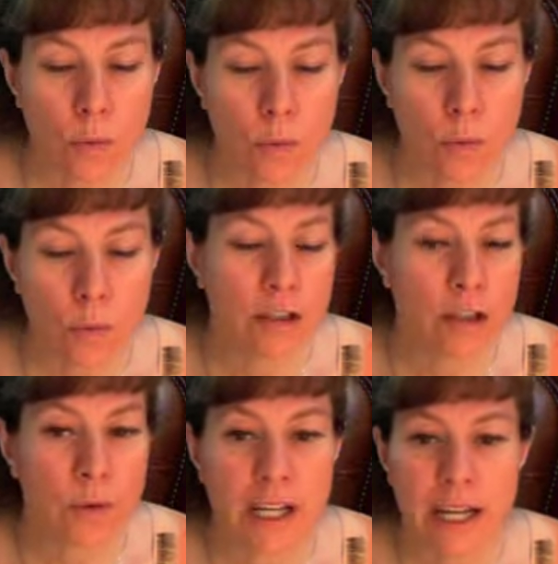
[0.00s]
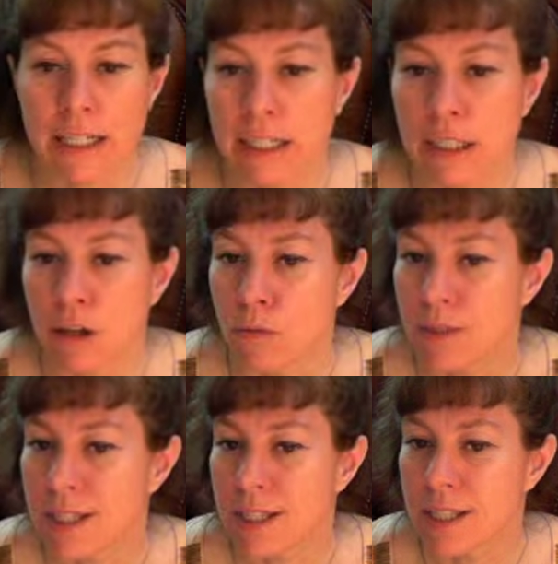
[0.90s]
When you're creating or
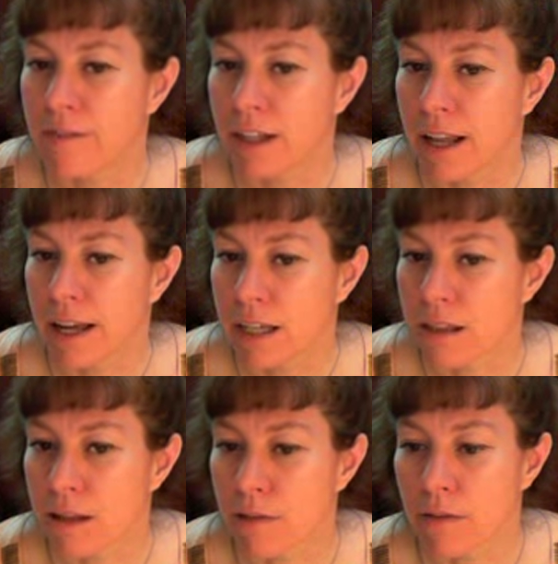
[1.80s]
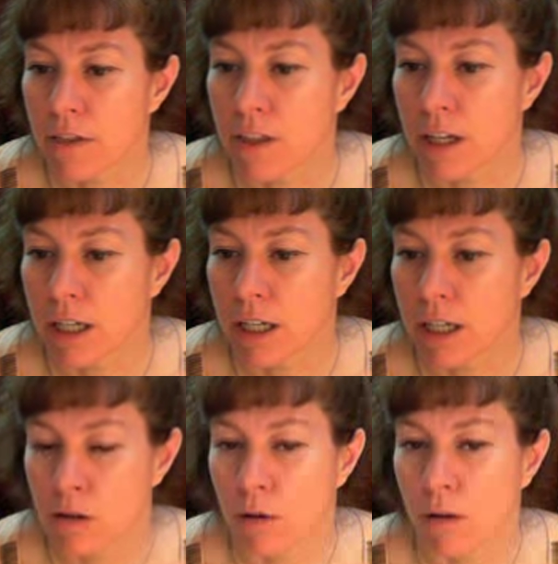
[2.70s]
receiving negative things
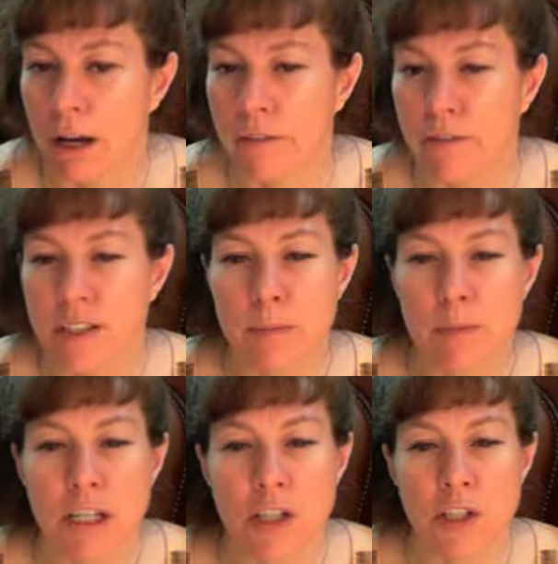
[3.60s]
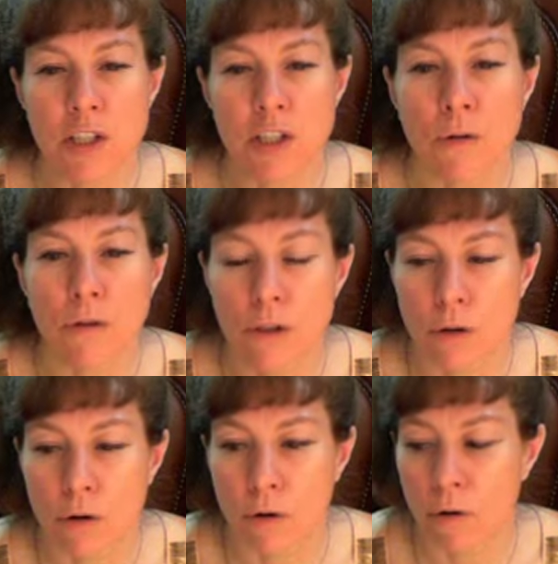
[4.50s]
in your life, it's because you're
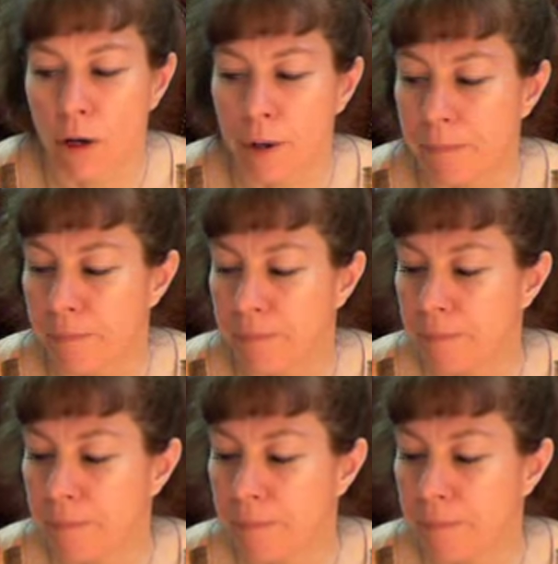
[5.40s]
you're um,